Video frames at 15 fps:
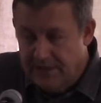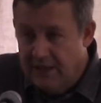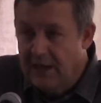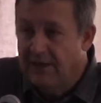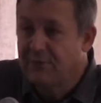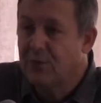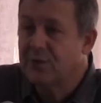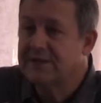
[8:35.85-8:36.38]

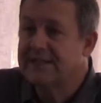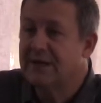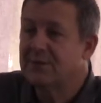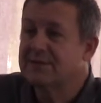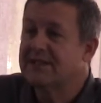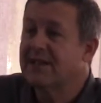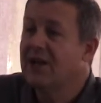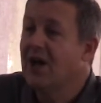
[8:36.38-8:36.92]
Of course, that
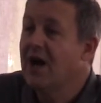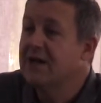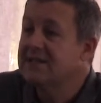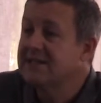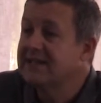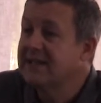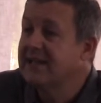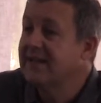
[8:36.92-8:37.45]
was the
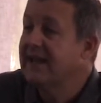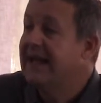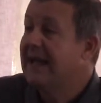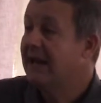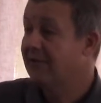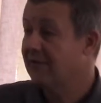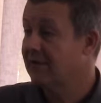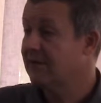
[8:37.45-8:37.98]
last thing that
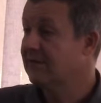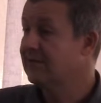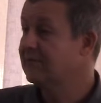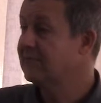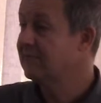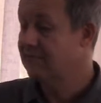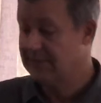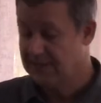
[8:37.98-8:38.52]
Herod
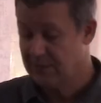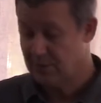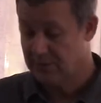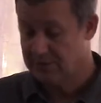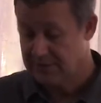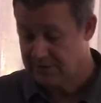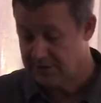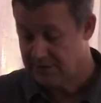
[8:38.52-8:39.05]
really
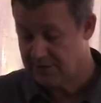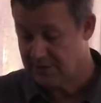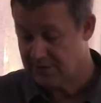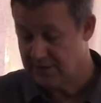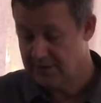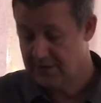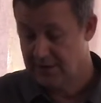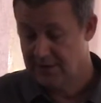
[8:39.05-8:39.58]
wanted to do.
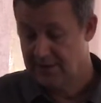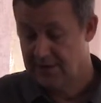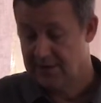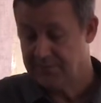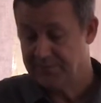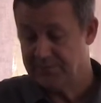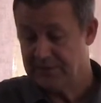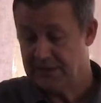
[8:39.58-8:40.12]

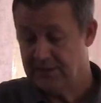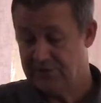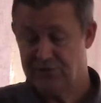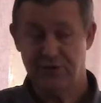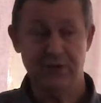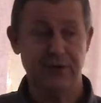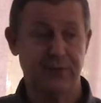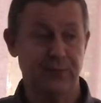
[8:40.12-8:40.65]
The
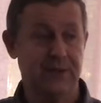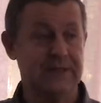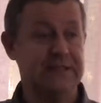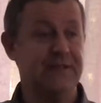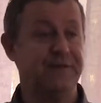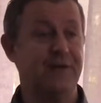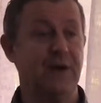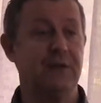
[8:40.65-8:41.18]
truth was,
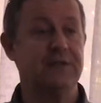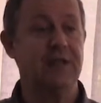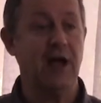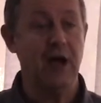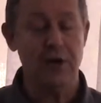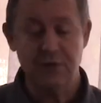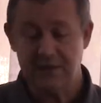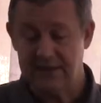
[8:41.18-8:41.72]
he felt
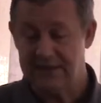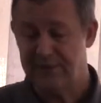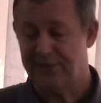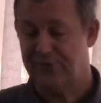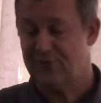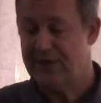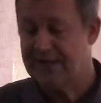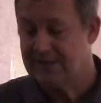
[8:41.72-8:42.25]
totally
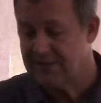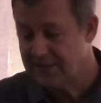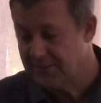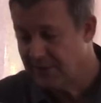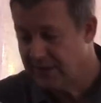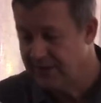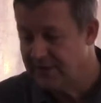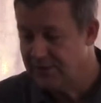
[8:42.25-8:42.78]
threatened
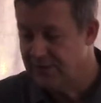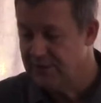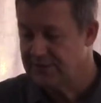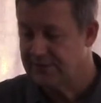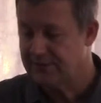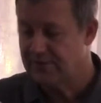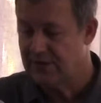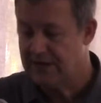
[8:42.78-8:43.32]
by the news
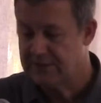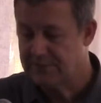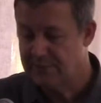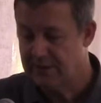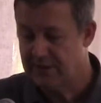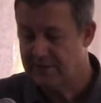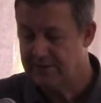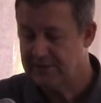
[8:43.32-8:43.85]
of Christ's
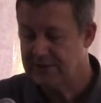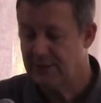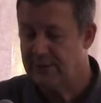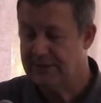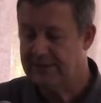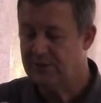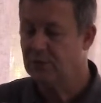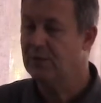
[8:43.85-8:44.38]
birth, and so he
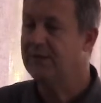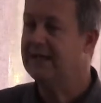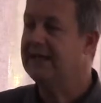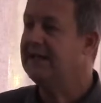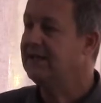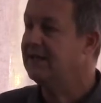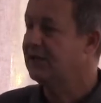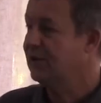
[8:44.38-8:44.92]
did all that
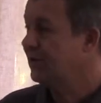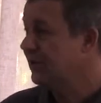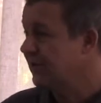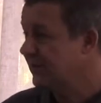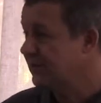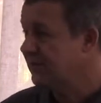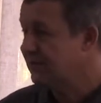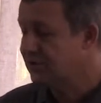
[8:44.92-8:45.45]
he
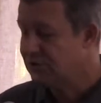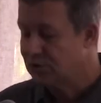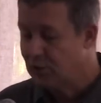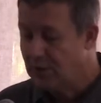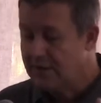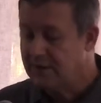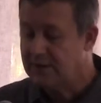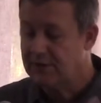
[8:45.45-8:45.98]
could to
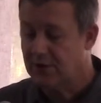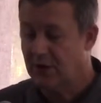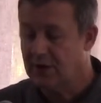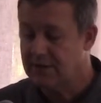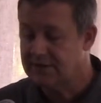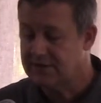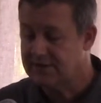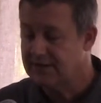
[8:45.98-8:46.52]
join the
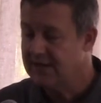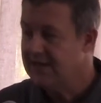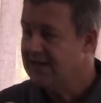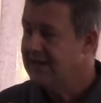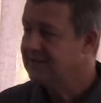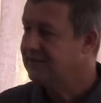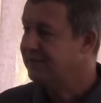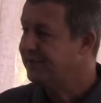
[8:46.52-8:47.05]
dots,
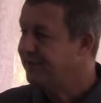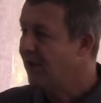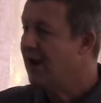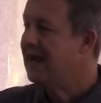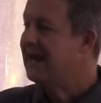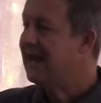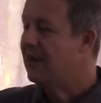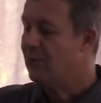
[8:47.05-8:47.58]
to
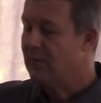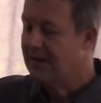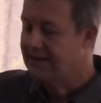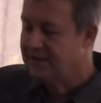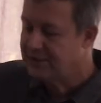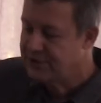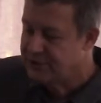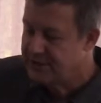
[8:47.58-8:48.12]
find out where
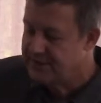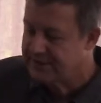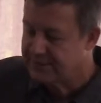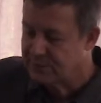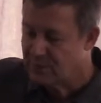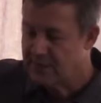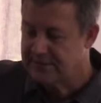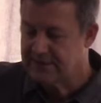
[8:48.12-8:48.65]
this
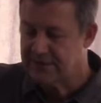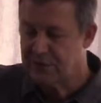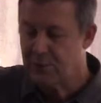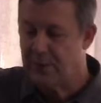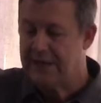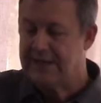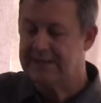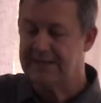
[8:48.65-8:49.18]
Jesus was as
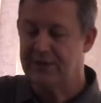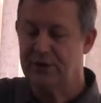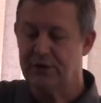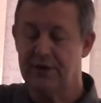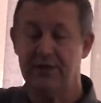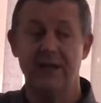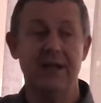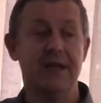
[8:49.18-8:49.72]
quick as he
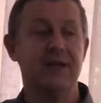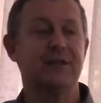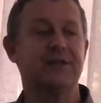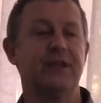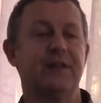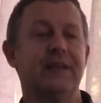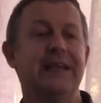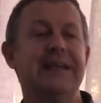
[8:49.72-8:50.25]
could,
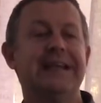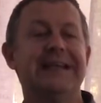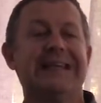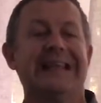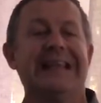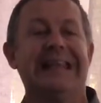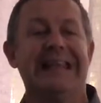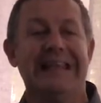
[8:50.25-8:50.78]
so that he could
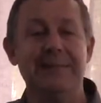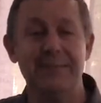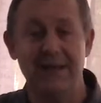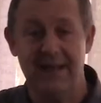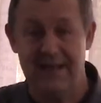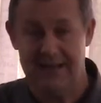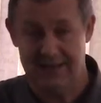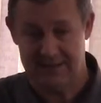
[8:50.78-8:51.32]

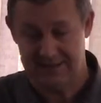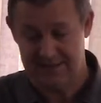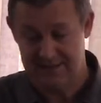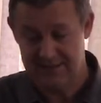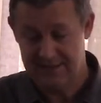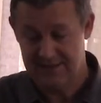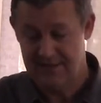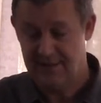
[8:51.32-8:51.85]
eliminate
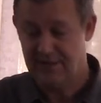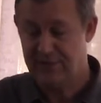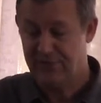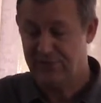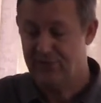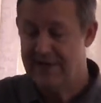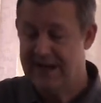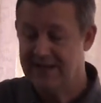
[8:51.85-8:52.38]
the
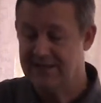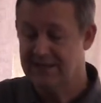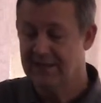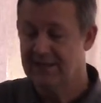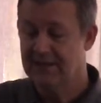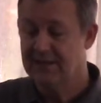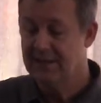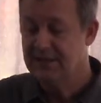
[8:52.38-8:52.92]
threat
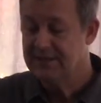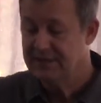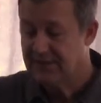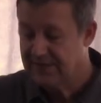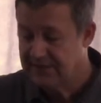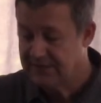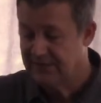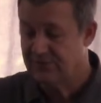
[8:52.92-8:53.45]
to
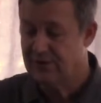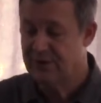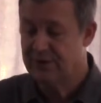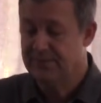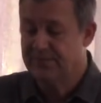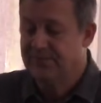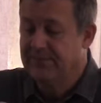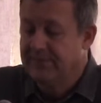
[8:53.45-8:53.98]
his
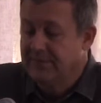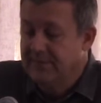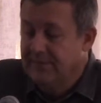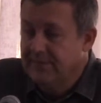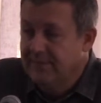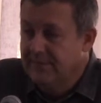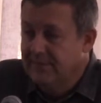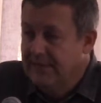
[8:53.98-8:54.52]
throne.
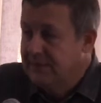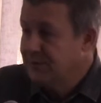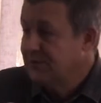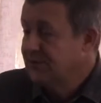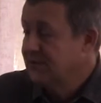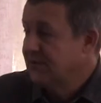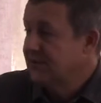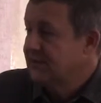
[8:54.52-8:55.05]
This
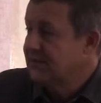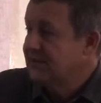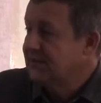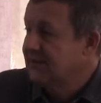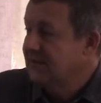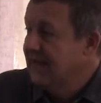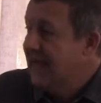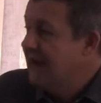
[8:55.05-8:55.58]
was just
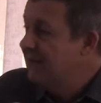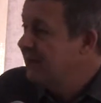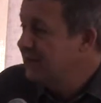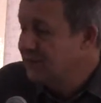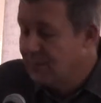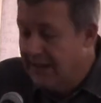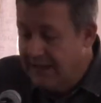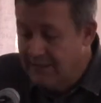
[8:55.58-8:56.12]
Herod's
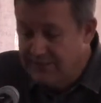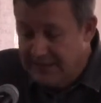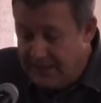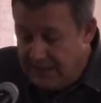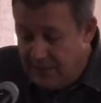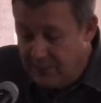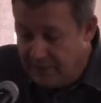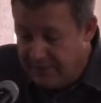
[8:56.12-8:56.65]
way of
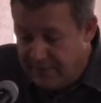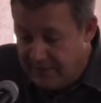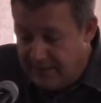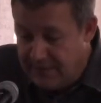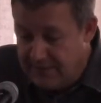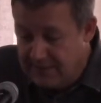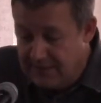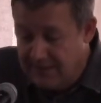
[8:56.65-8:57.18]
dealing with
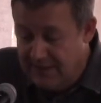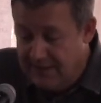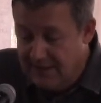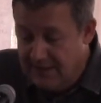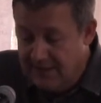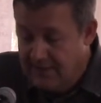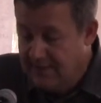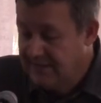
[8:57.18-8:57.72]
things,
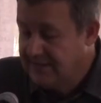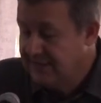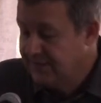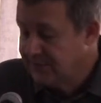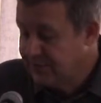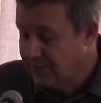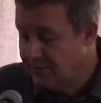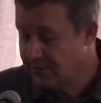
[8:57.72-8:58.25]
and there's
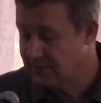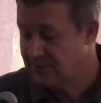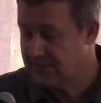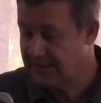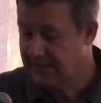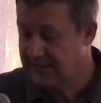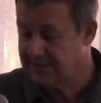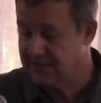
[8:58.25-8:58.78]
historical
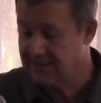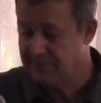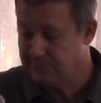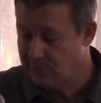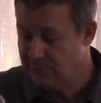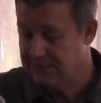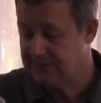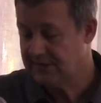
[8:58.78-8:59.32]
data that
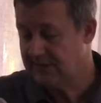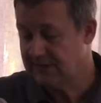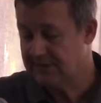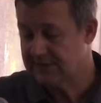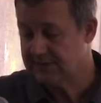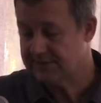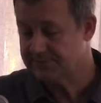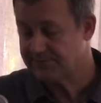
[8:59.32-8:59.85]
points to
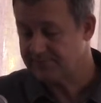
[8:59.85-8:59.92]
this.